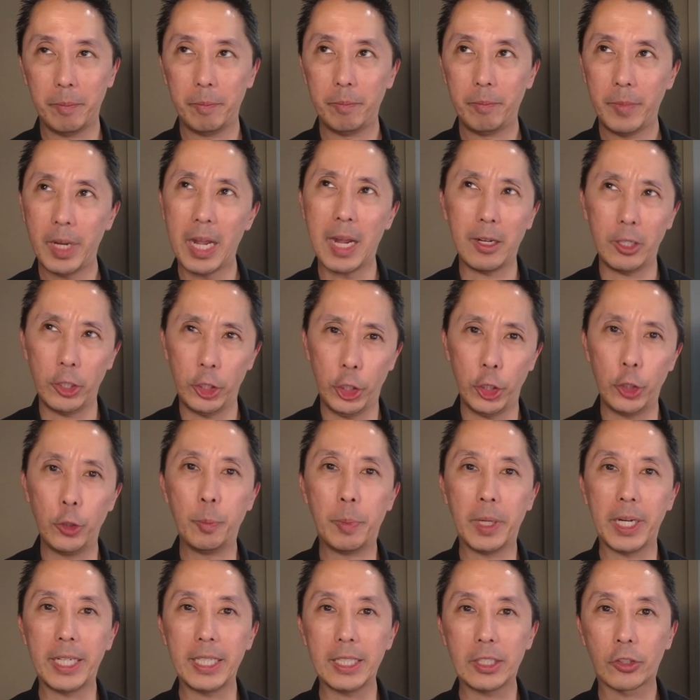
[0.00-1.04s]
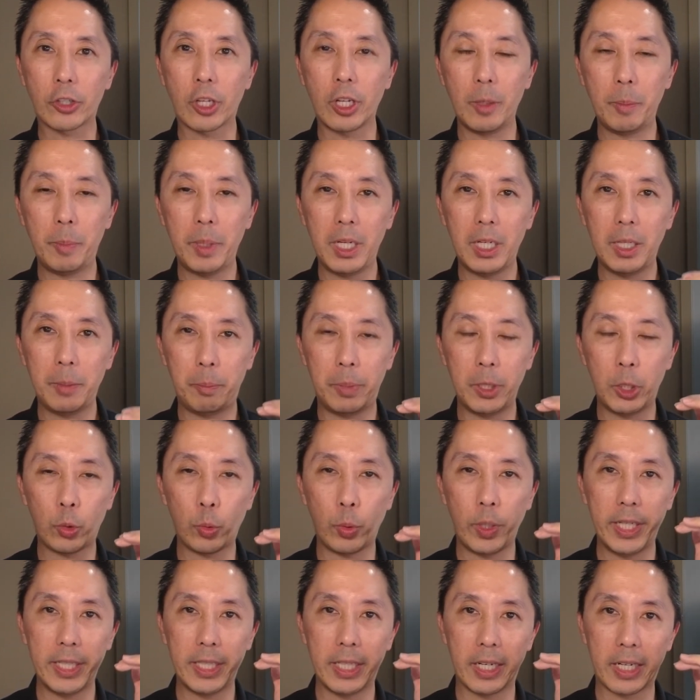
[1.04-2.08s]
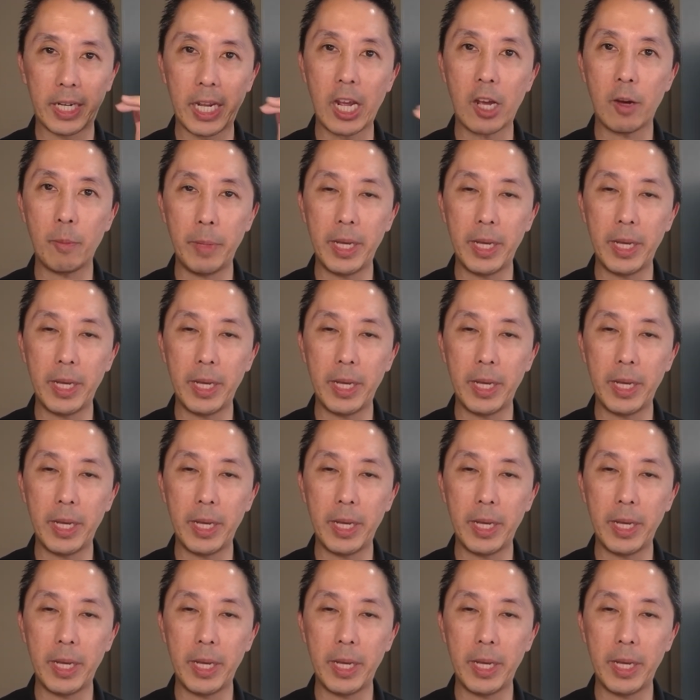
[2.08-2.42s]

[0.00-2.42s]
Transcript: not you, but it's going to be between the account